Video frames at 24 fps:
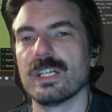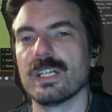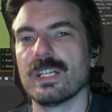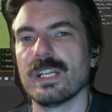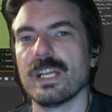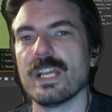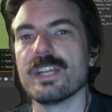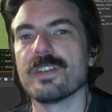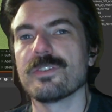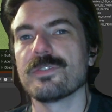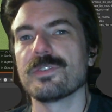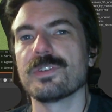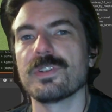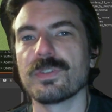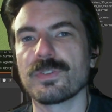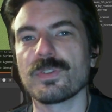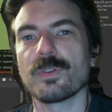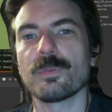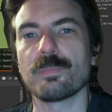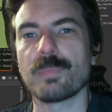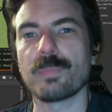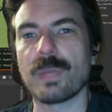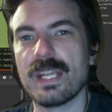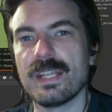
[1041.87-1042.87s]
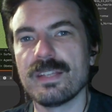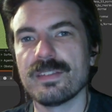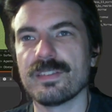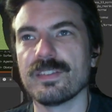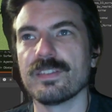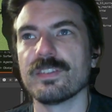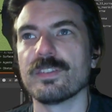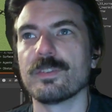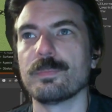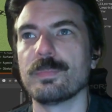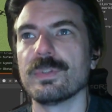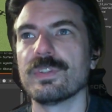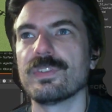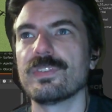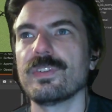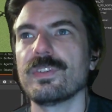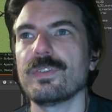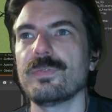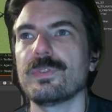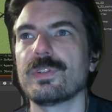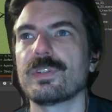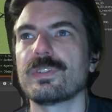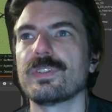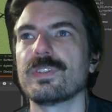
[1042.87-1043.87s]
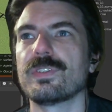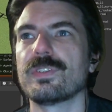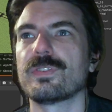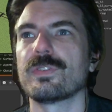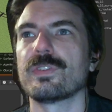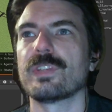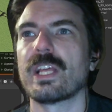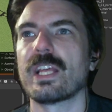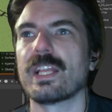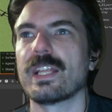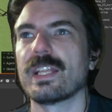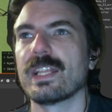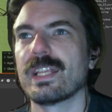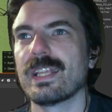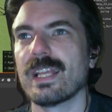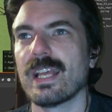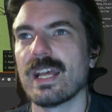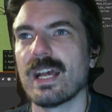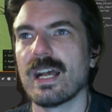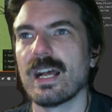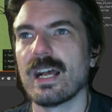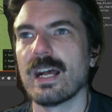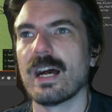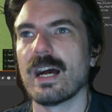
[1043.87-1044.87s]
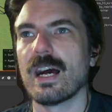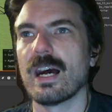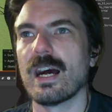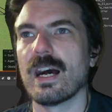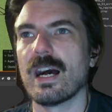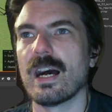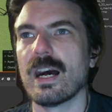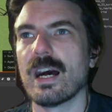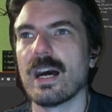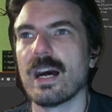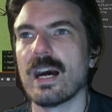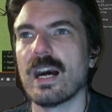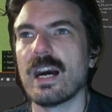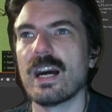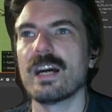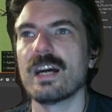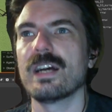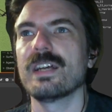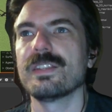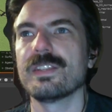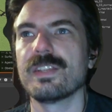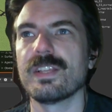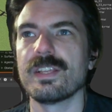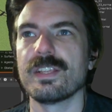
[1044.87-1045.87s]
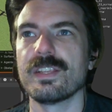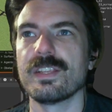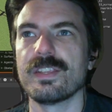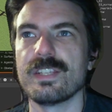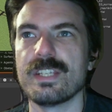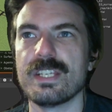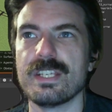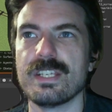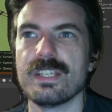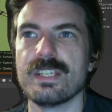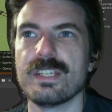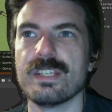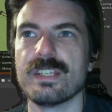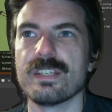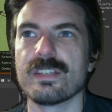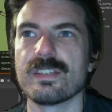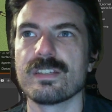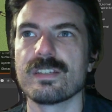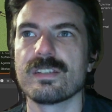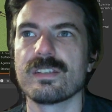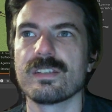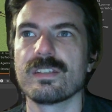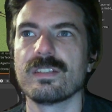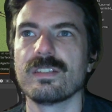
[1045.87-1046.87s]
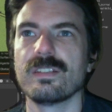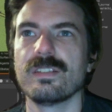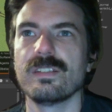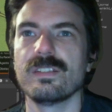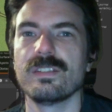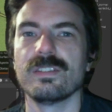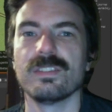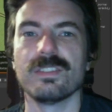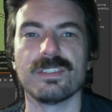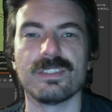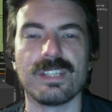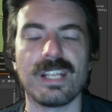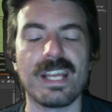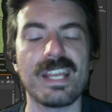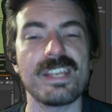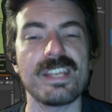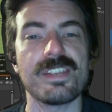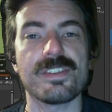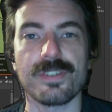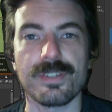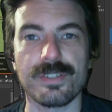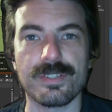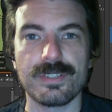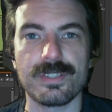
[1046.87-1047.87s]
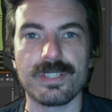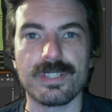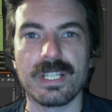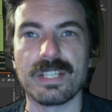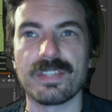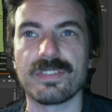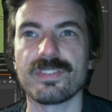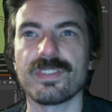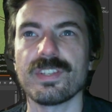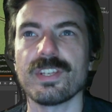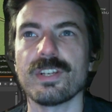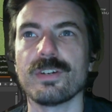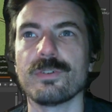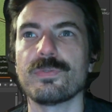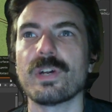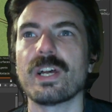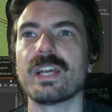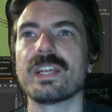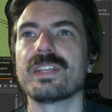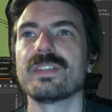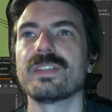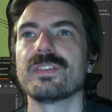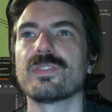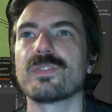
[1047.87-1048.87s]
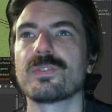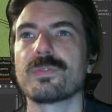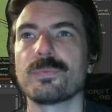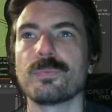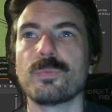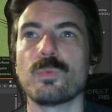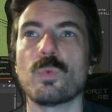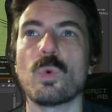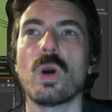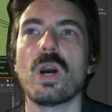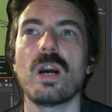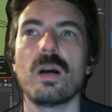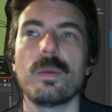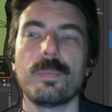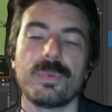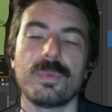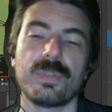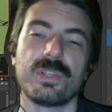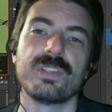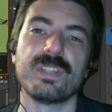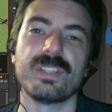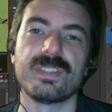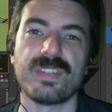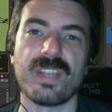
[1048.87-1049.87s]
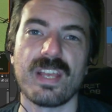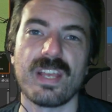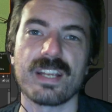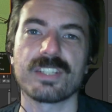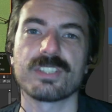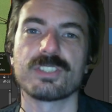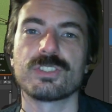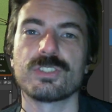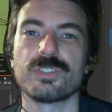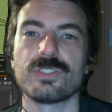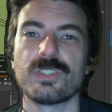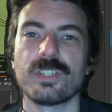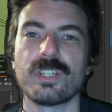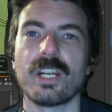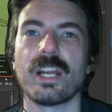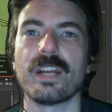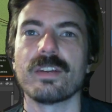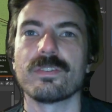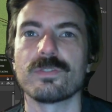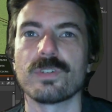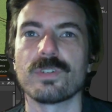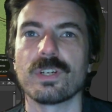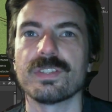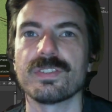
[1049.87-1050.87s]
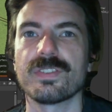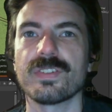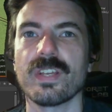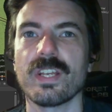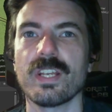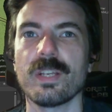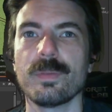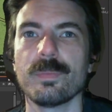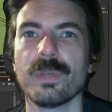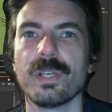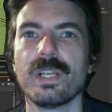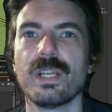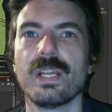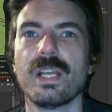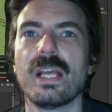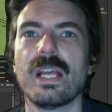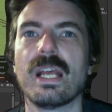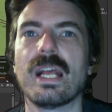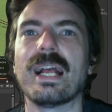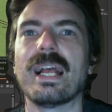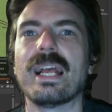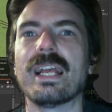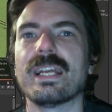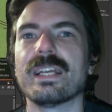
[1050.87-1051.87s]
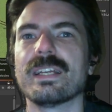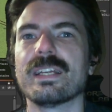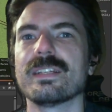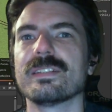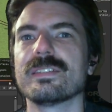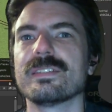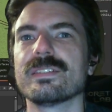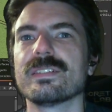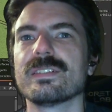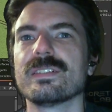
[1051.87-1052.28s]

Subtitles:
areas are painted specifically so that on the layer itself, I can swap the texture at runtime and